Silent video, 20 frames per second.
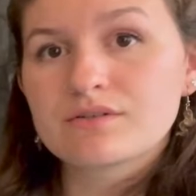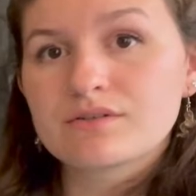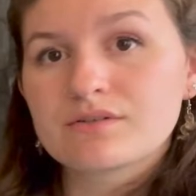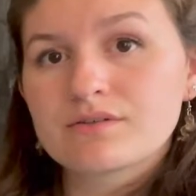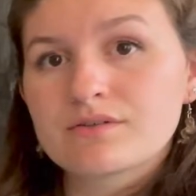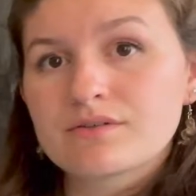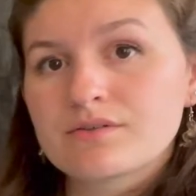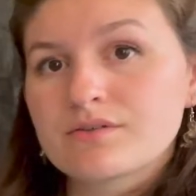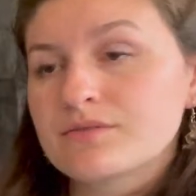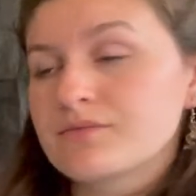
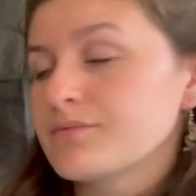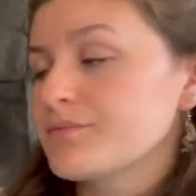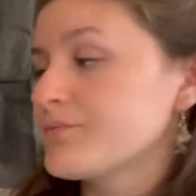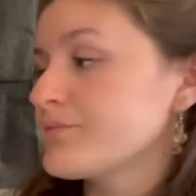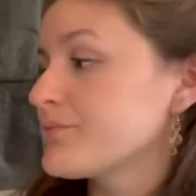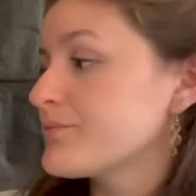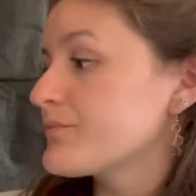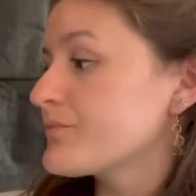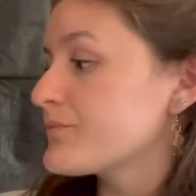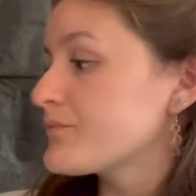
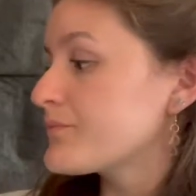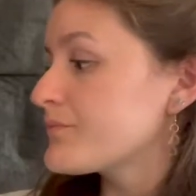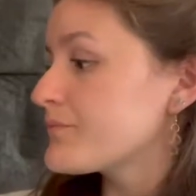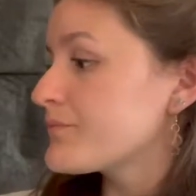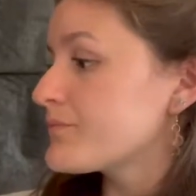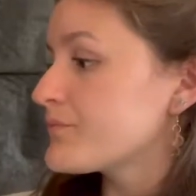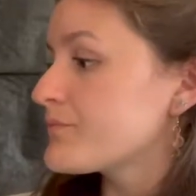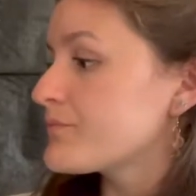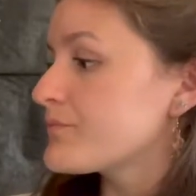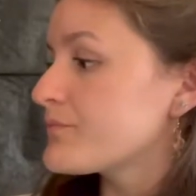
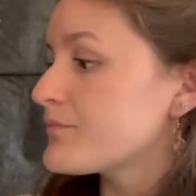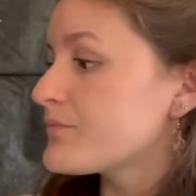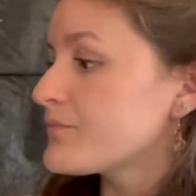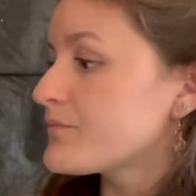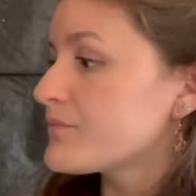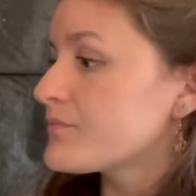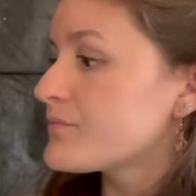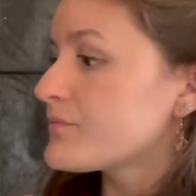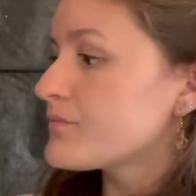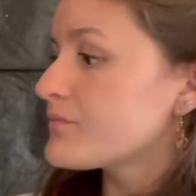
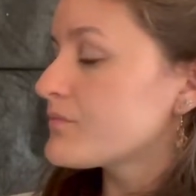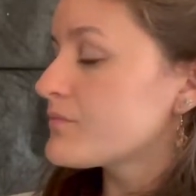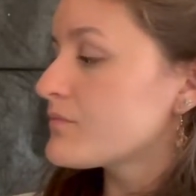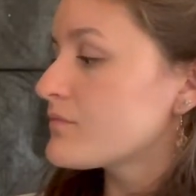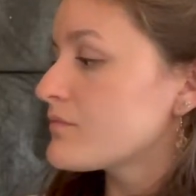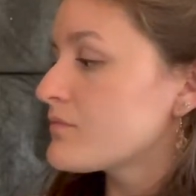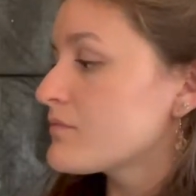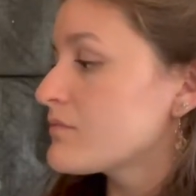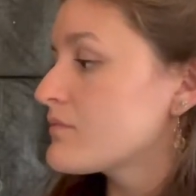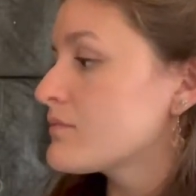
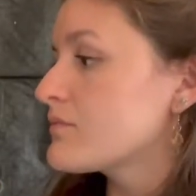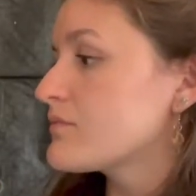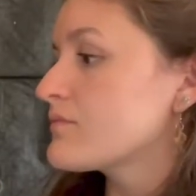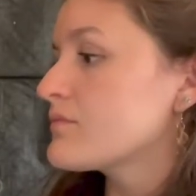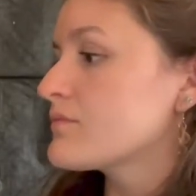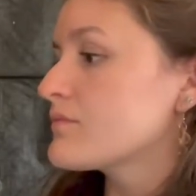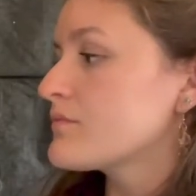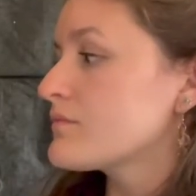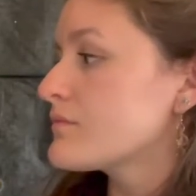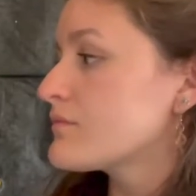
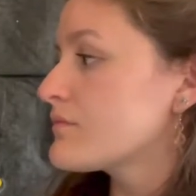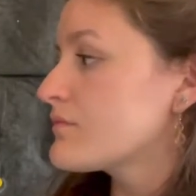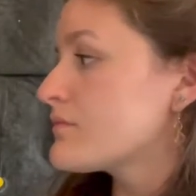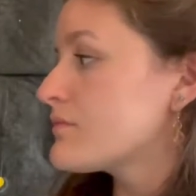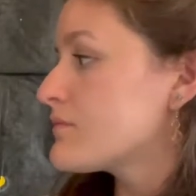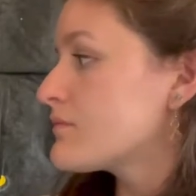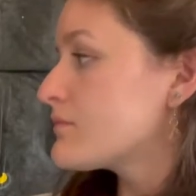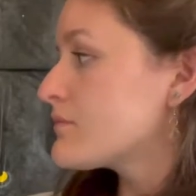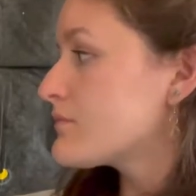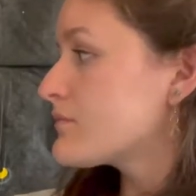
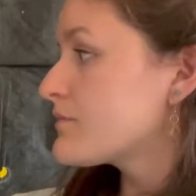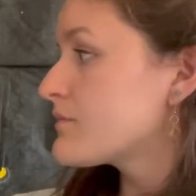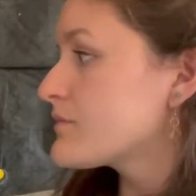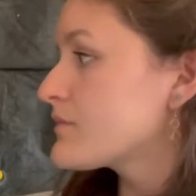Nothing is said.